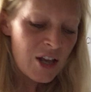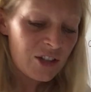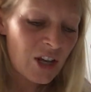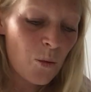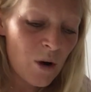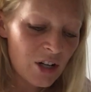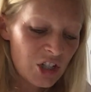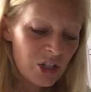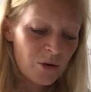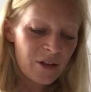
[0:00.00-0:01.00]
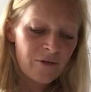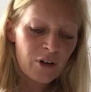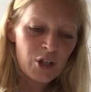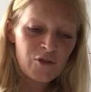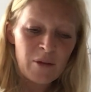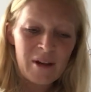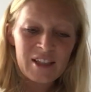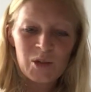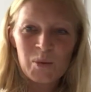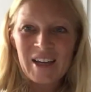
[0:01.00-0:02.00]
So I want you in the first few
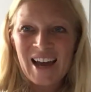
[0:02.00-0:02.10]
minutes as we